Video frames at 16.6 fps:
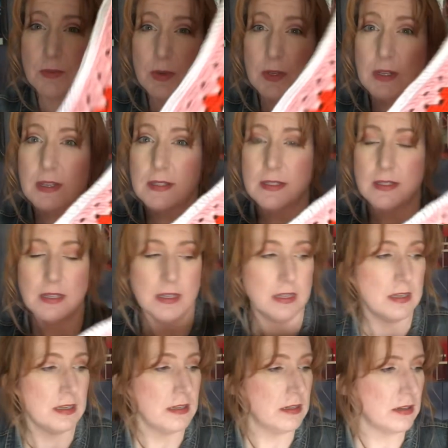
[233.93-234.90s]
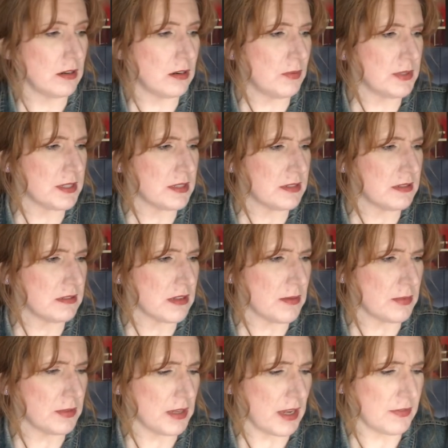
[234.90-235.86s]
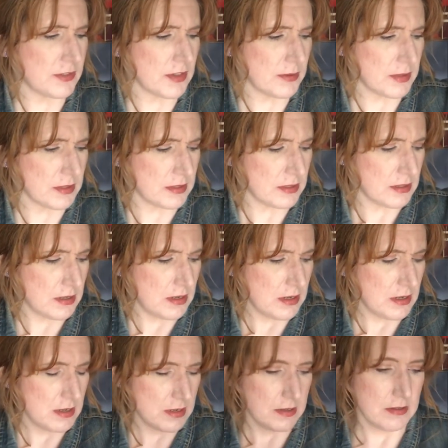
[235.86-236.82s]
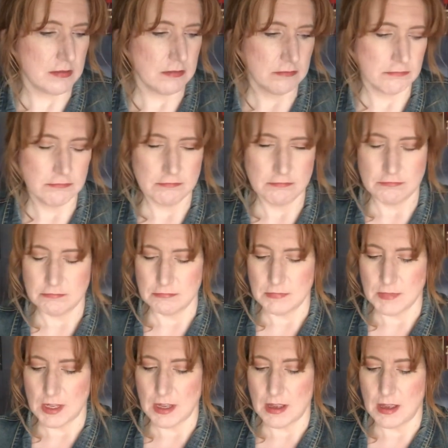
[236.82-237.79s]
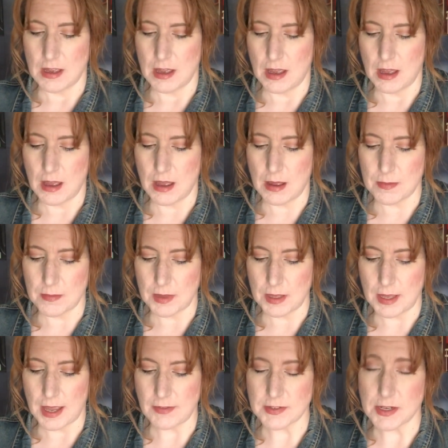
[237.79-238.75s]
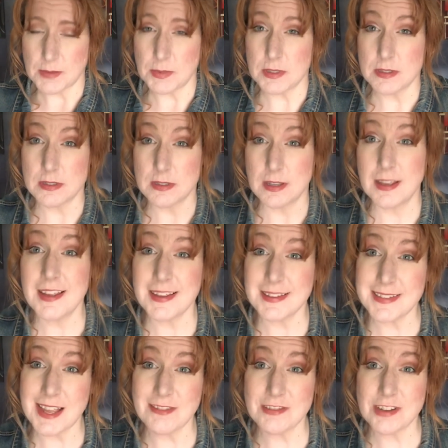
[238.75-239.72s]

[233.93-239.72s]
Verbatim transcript: one, because, or was it double, half doubles? Um, half doubles. It's half